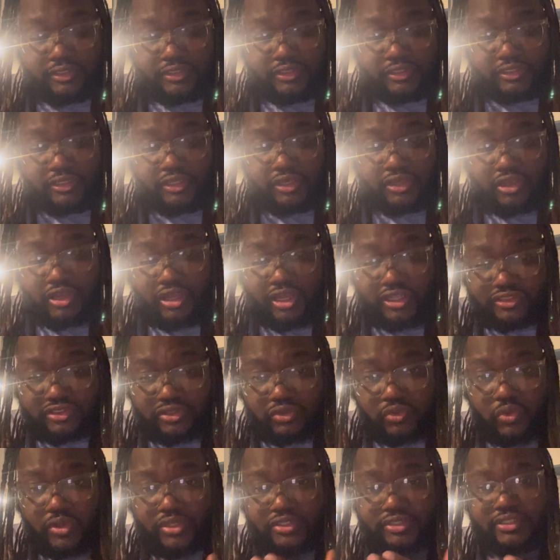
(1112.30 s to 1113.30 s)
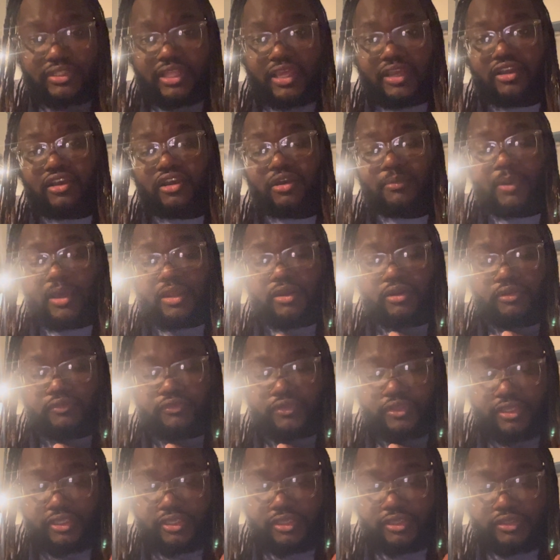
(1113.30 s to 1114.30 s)
the consequences that come out of
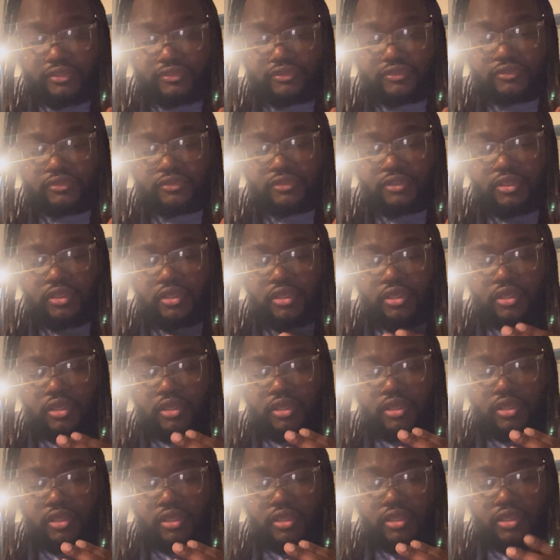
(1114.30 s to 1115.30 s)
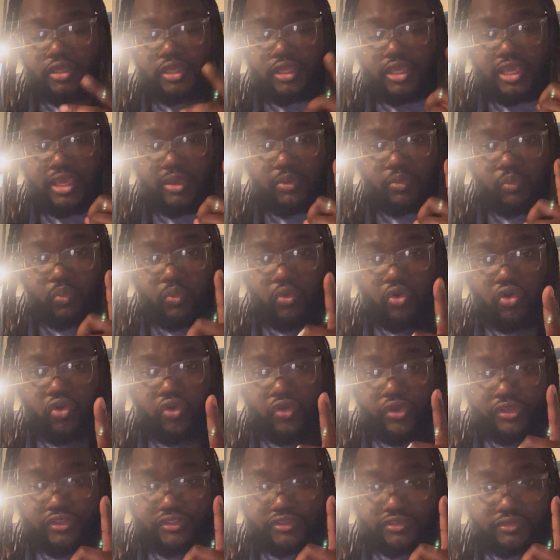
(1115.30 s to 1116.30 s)
it is it
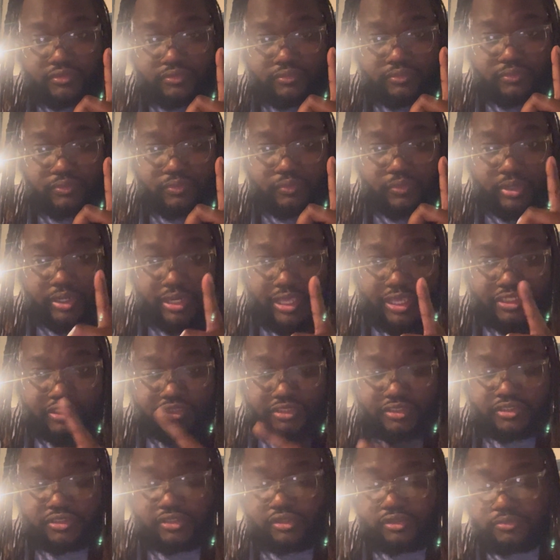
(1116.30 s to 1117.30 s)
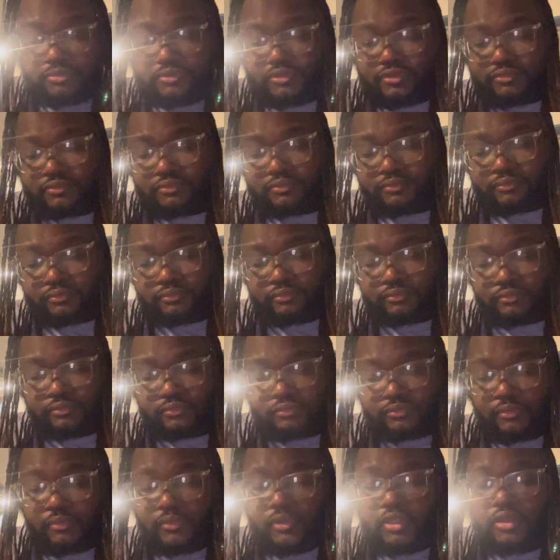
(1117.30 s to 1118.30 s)
ruins relationships.
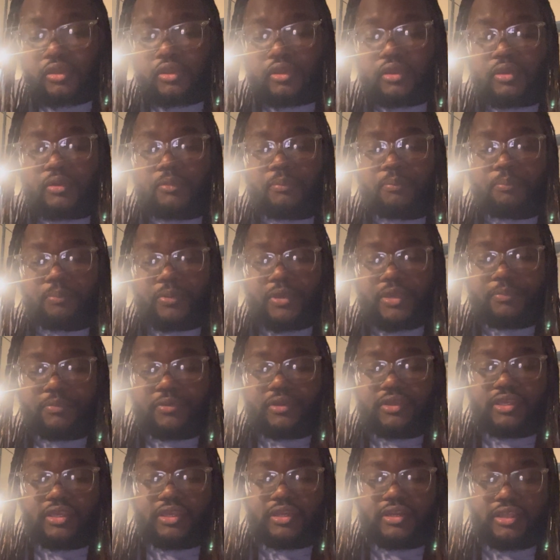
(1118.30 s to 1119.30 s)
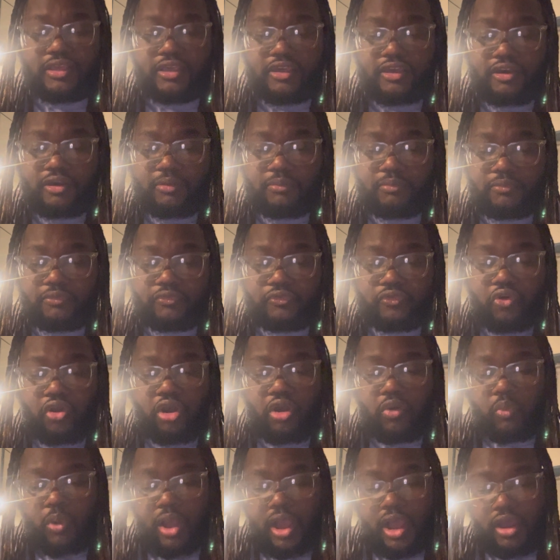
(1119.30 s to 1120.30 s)
People can help for
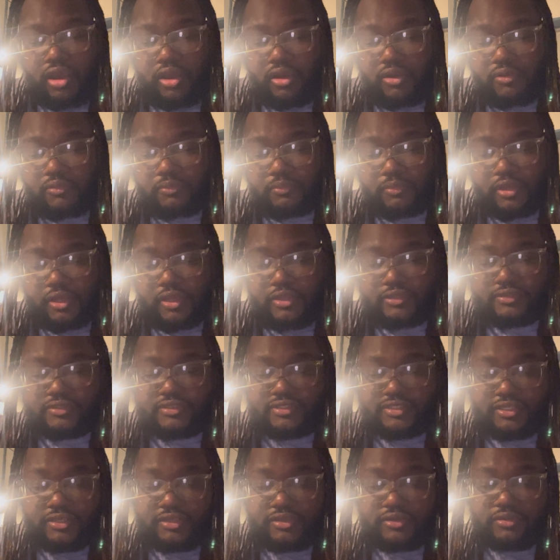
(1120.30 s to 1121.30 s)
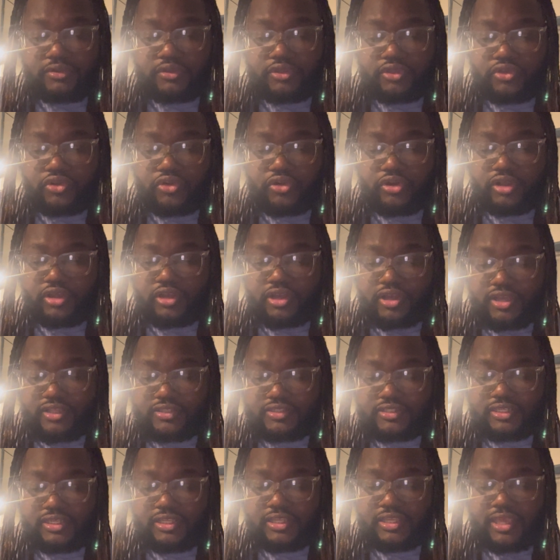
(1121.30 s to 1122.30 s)
a while until you're
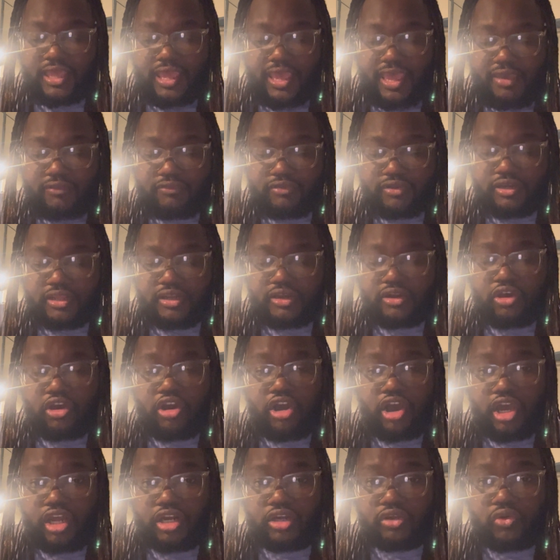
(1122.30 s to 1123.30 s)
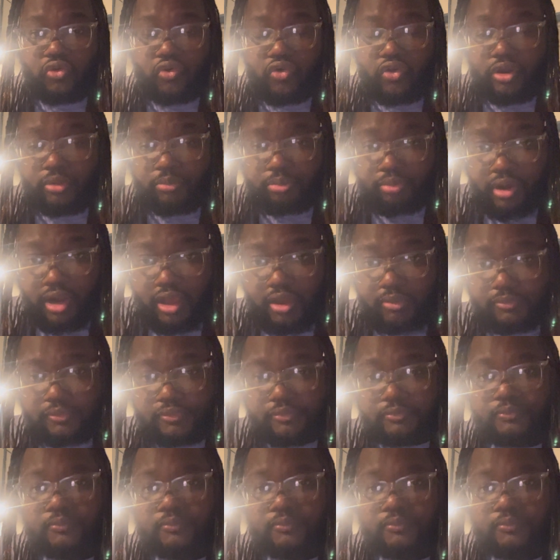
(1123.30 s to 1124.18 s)
constantly having an ongoing problem.